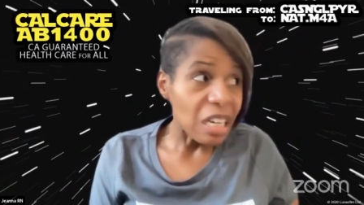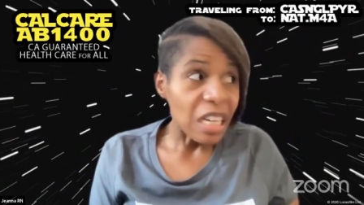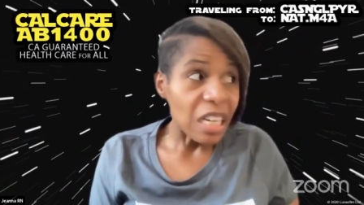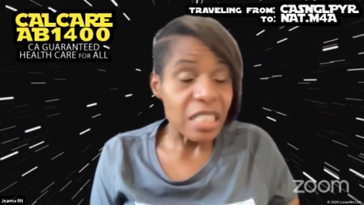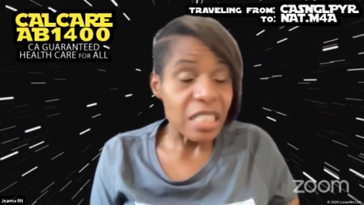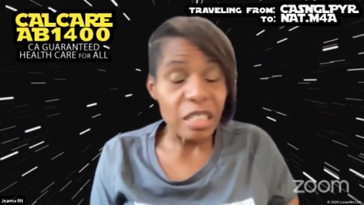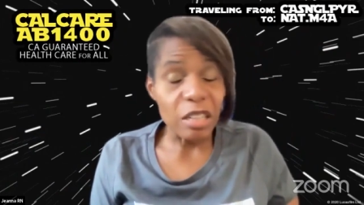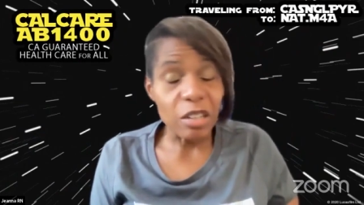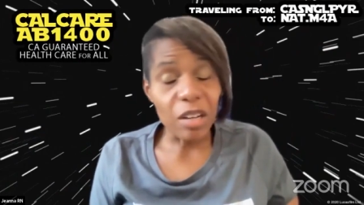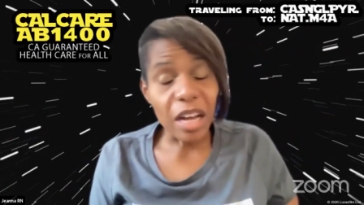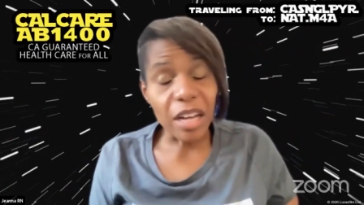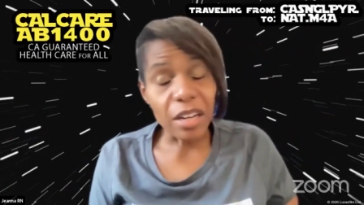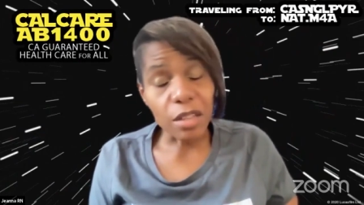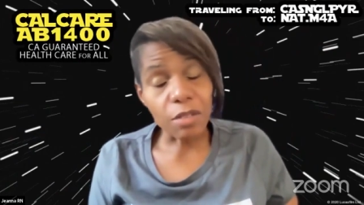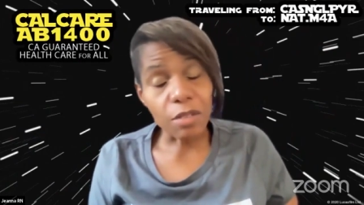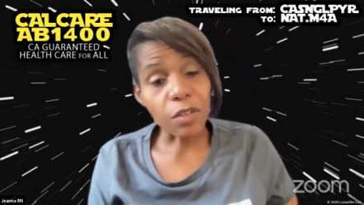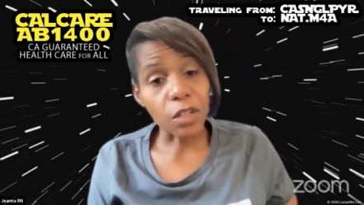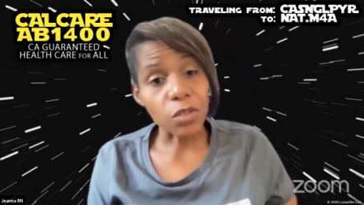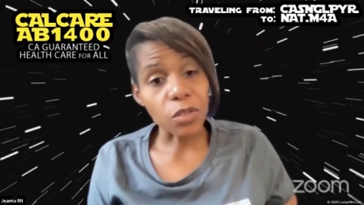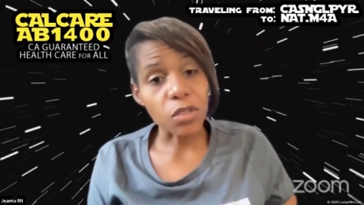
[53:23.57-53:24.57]
it's still kind of
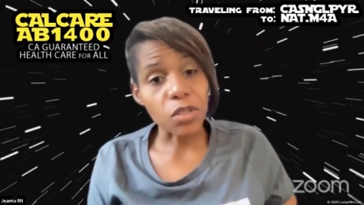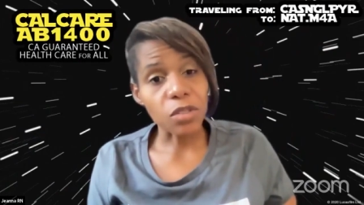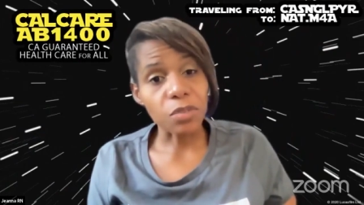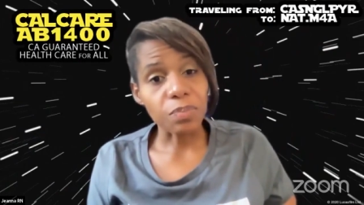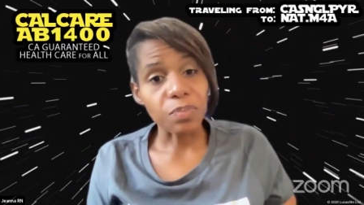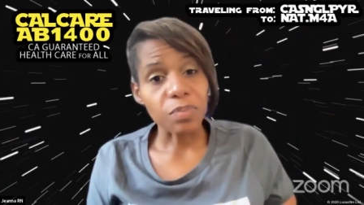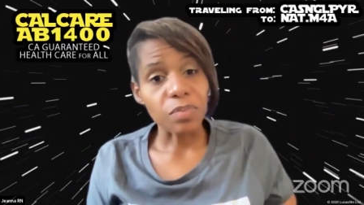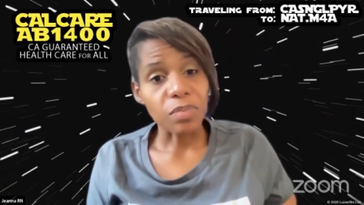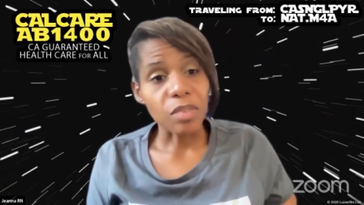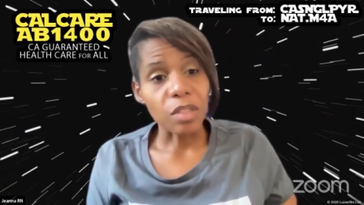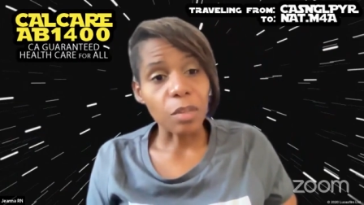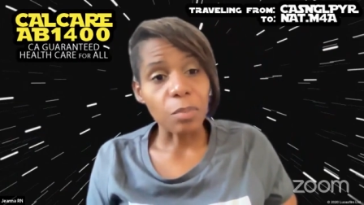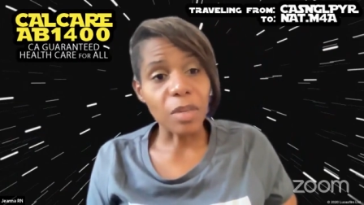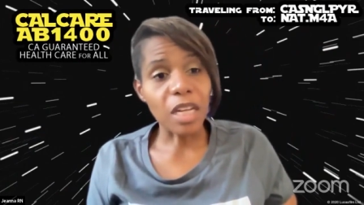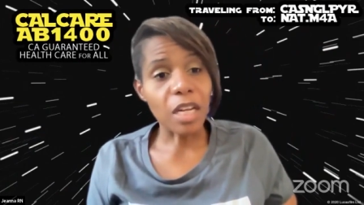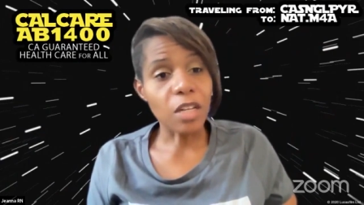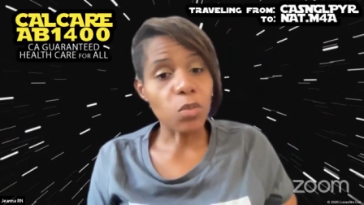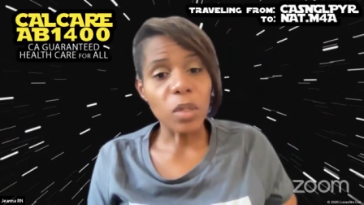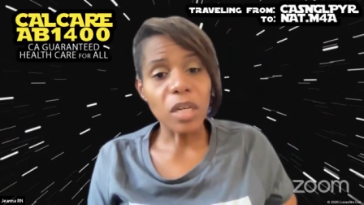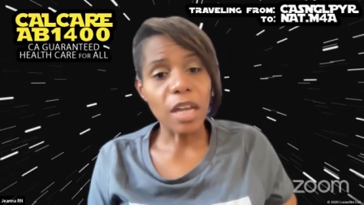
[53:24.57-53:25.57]
the first,
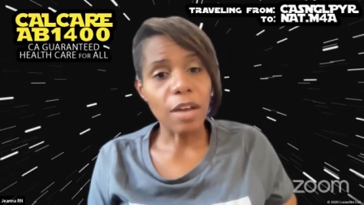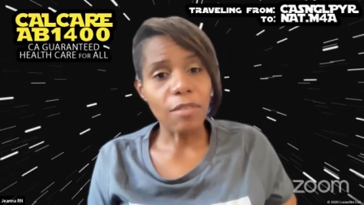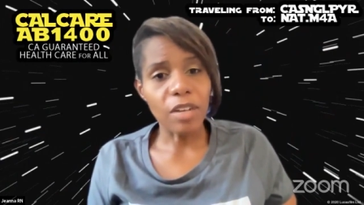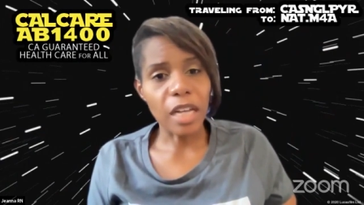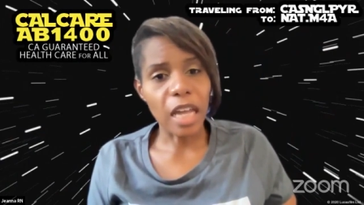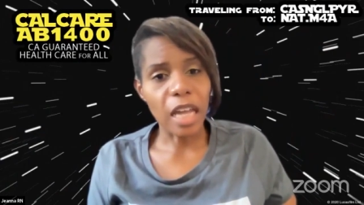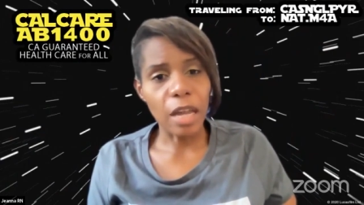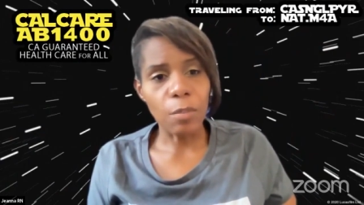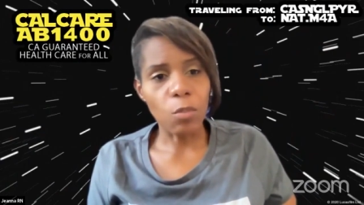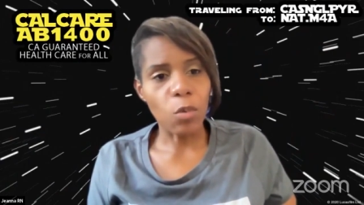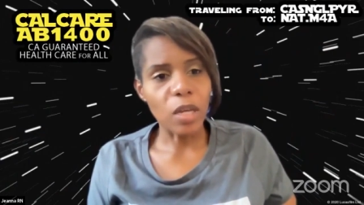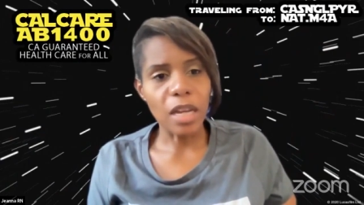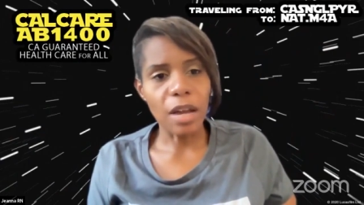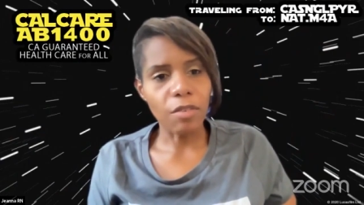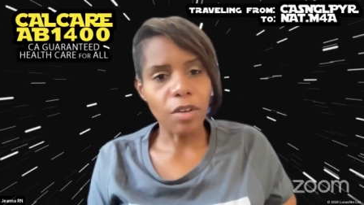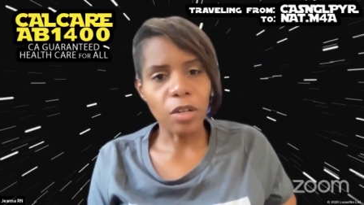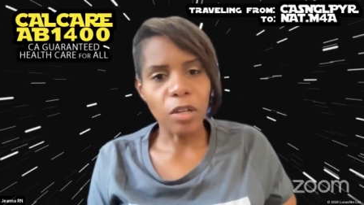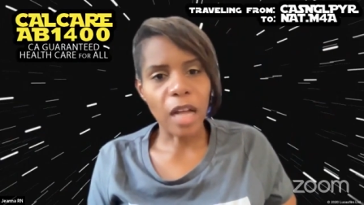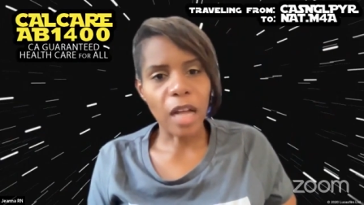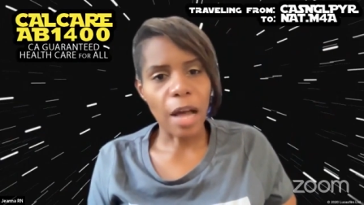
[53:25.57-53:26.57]
because we
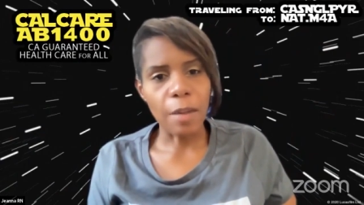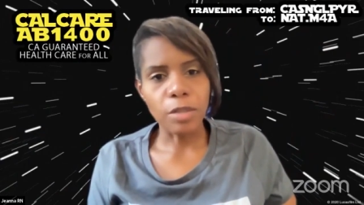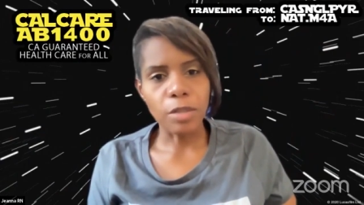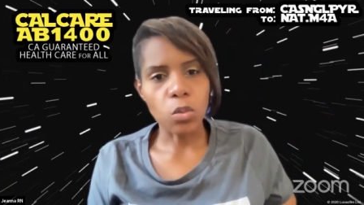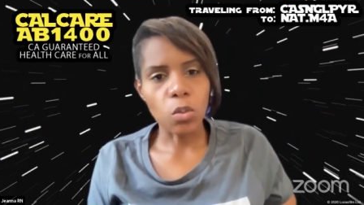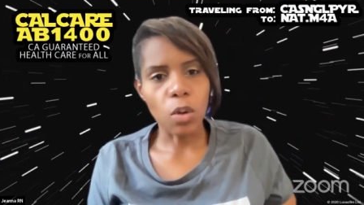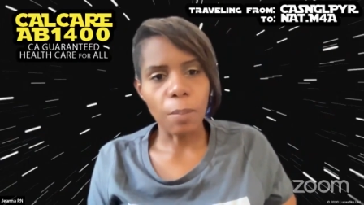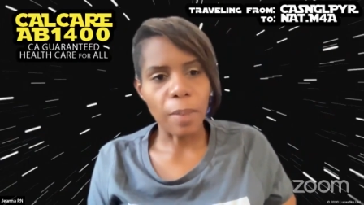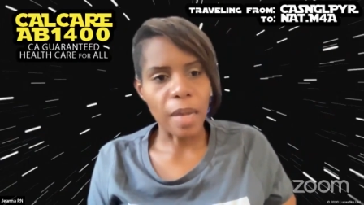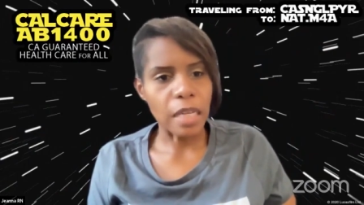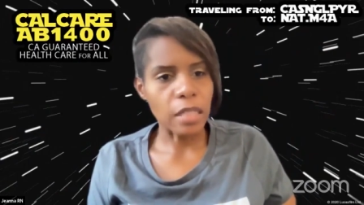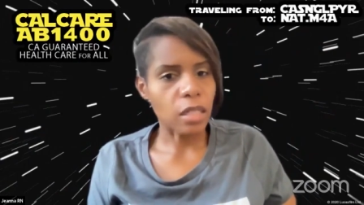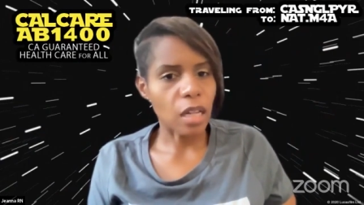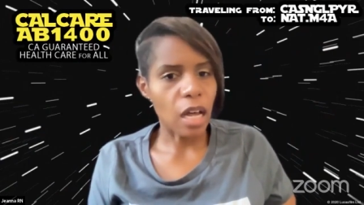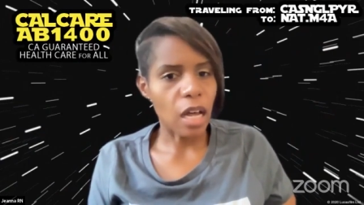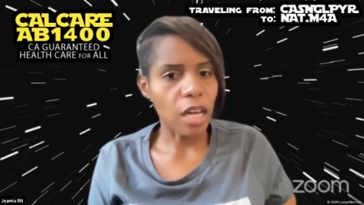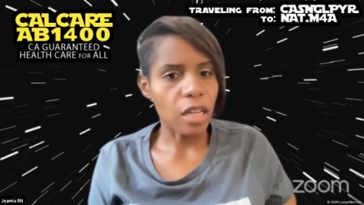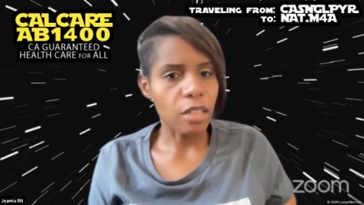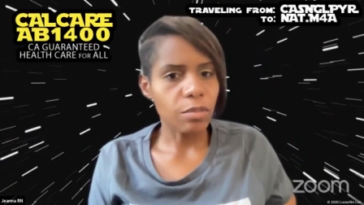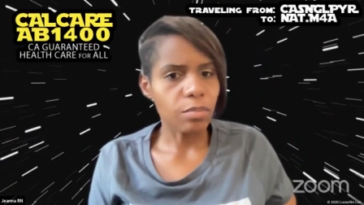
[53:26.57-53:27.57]
never got to a
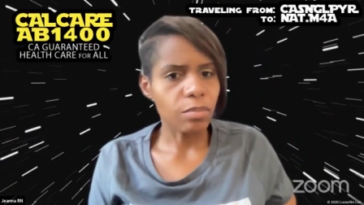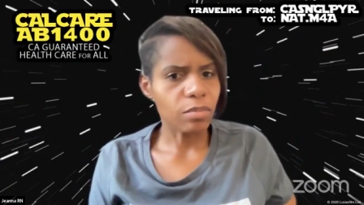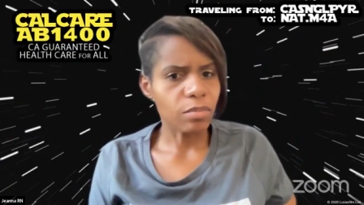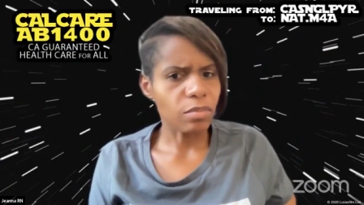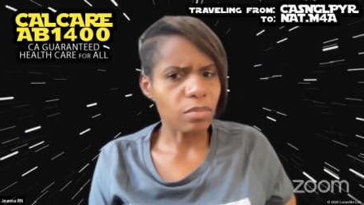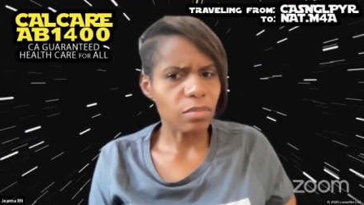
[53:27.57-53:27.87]
baseline.